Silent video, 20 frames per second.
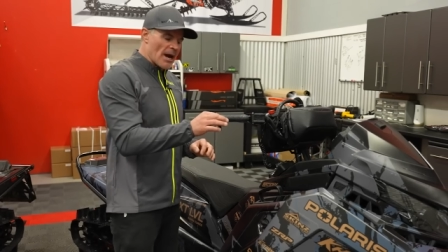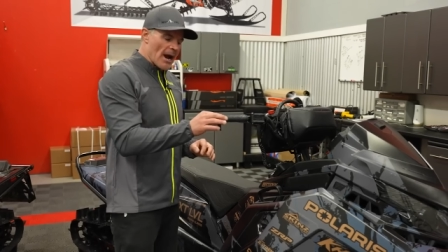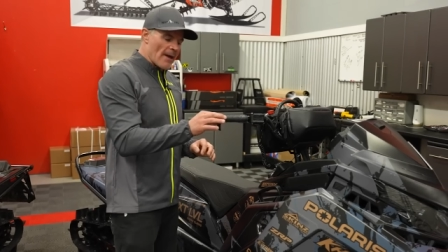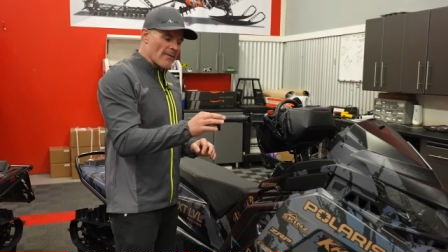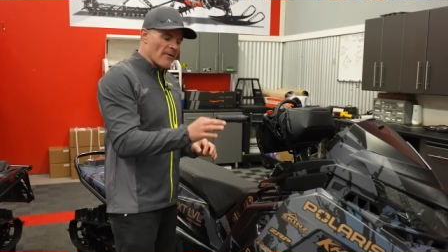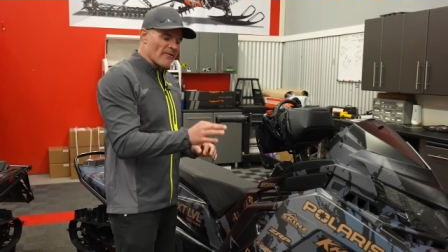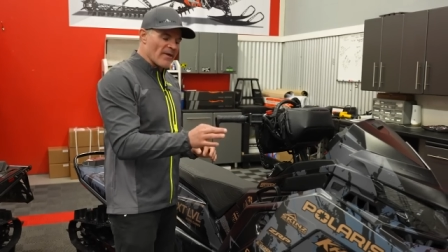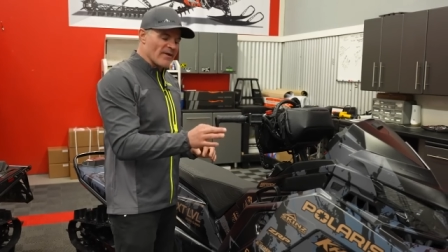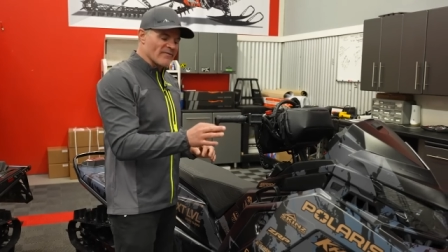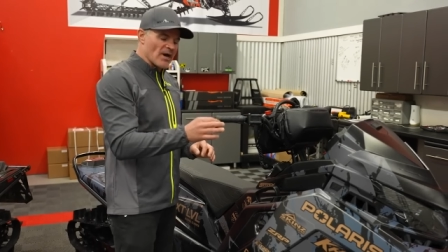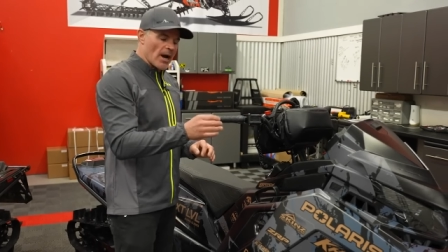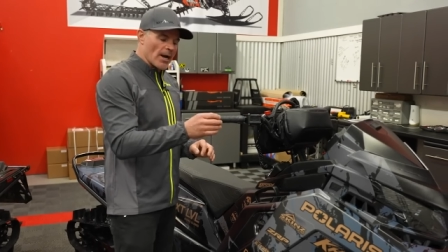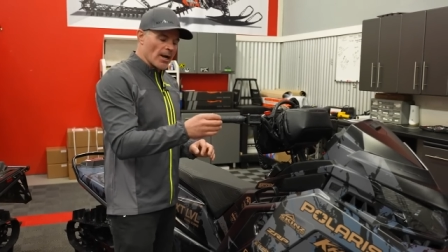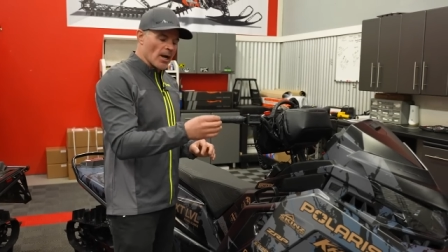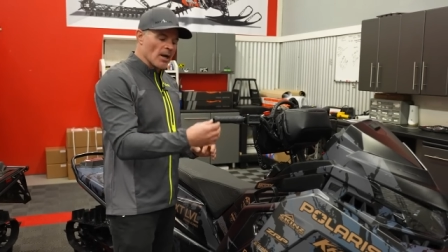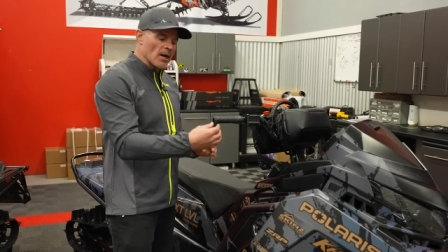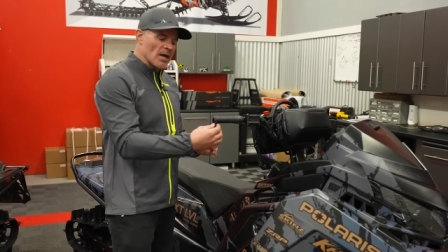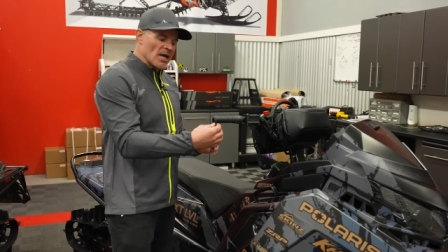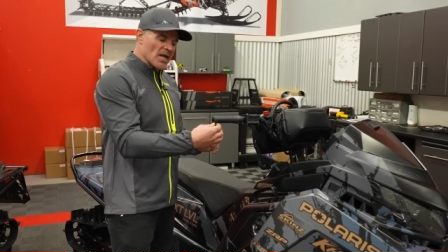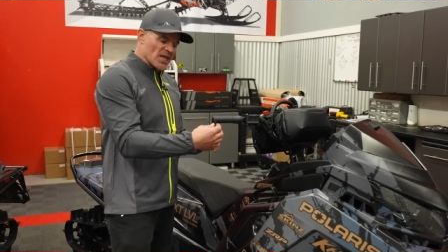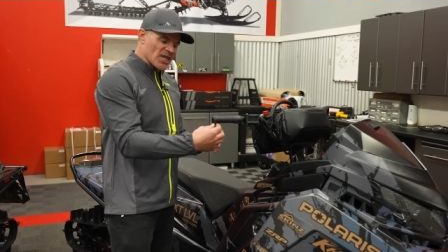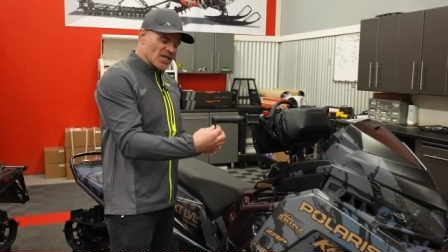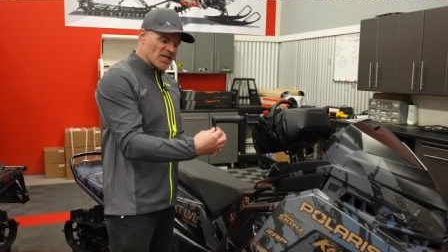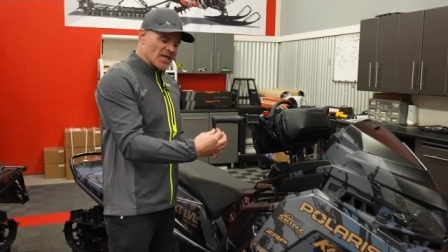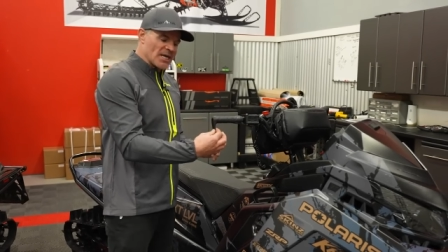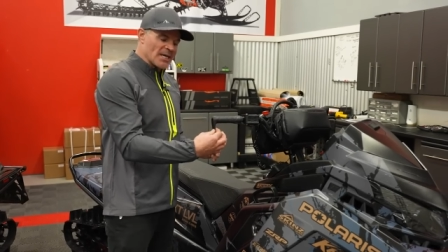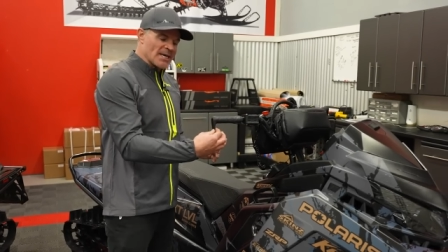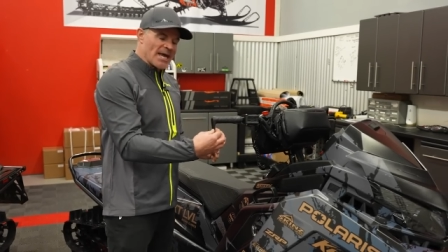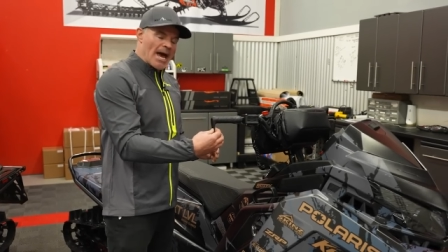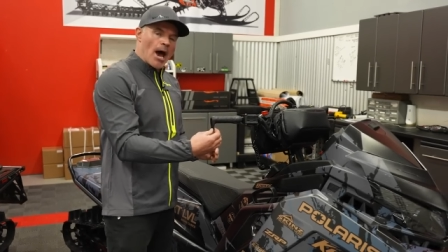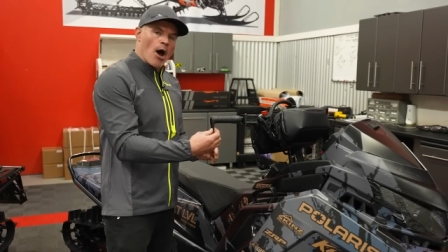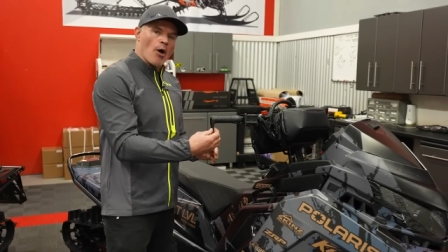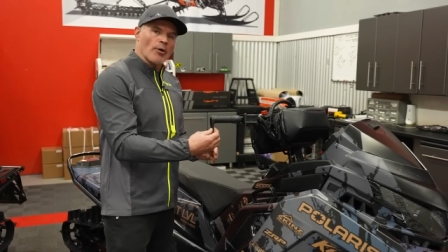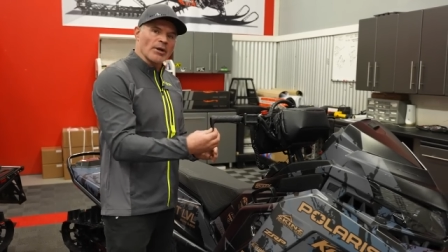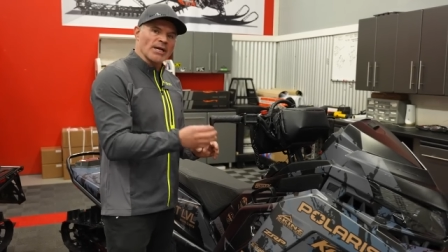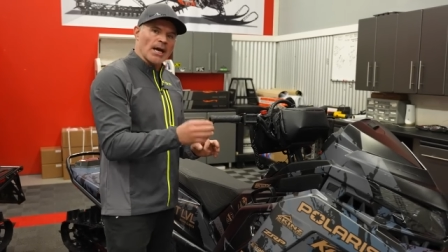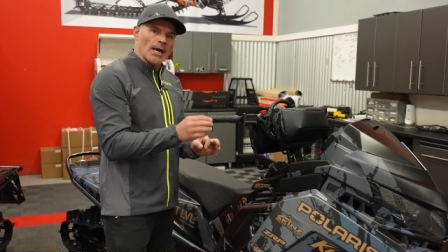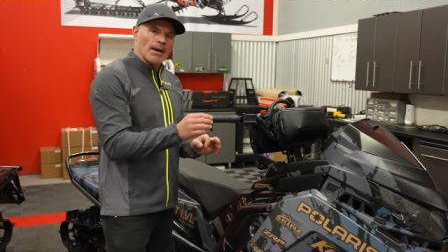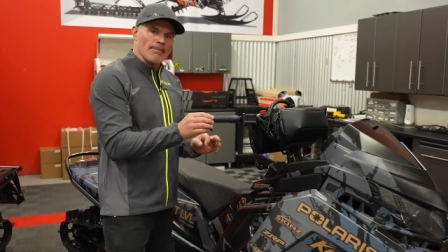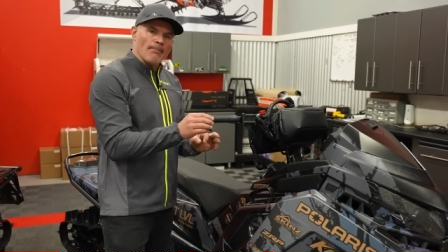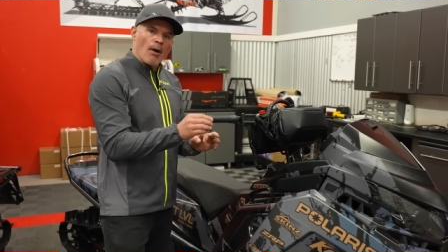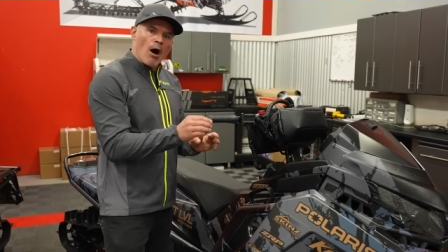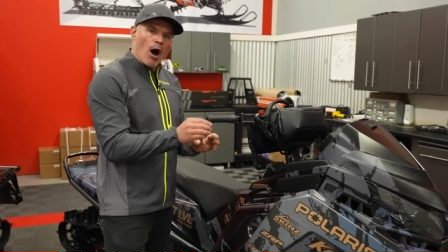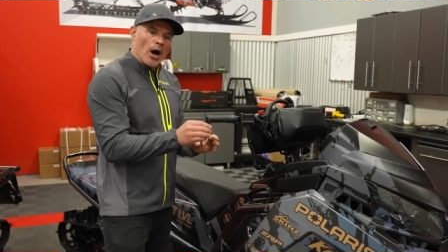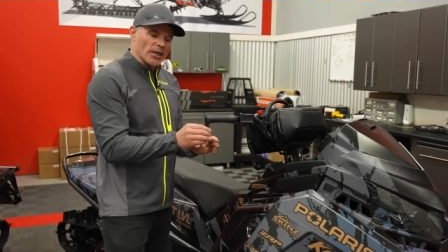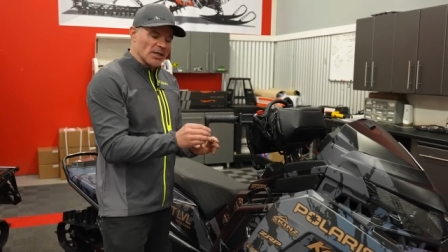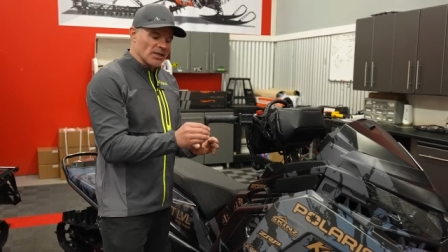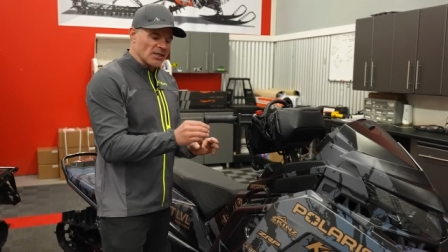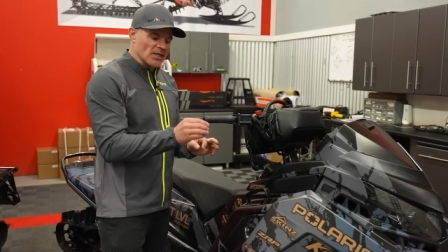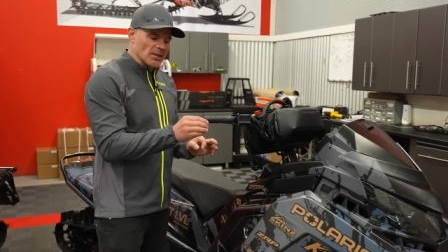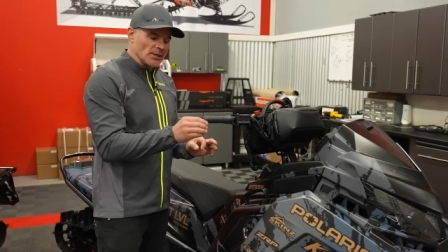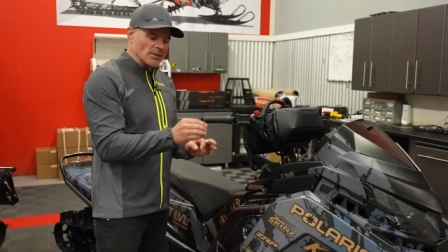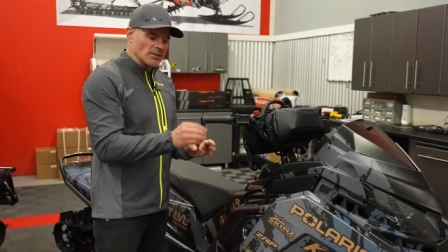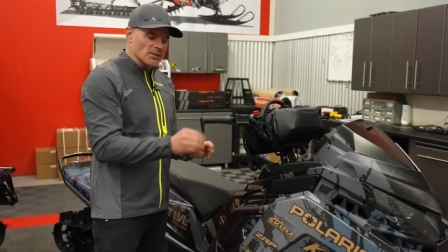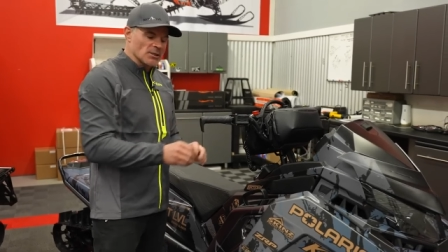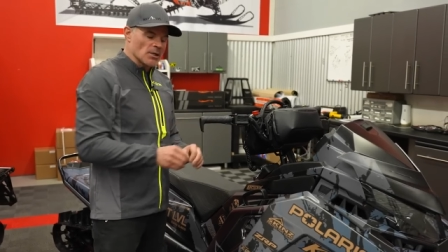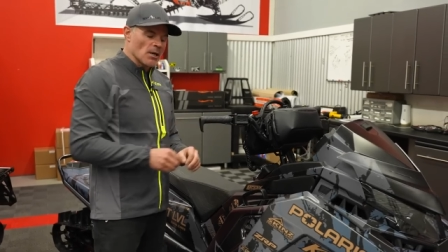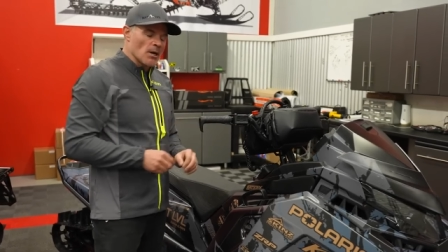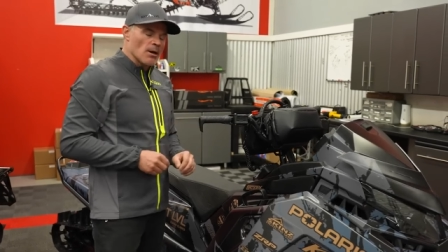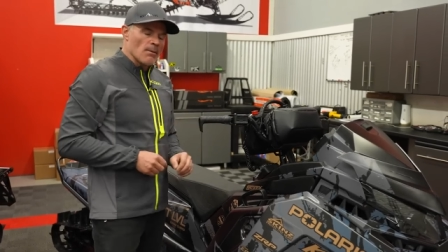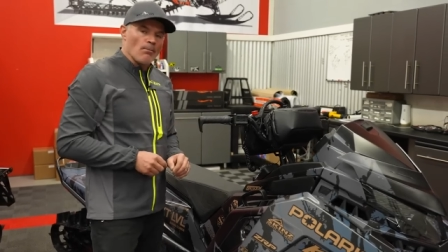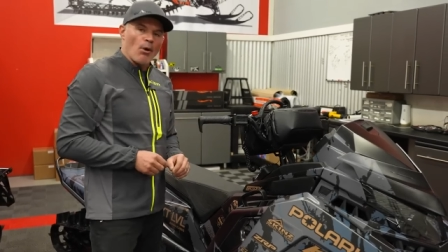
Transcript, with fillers: And then they've kind of thinned out and kind of modded these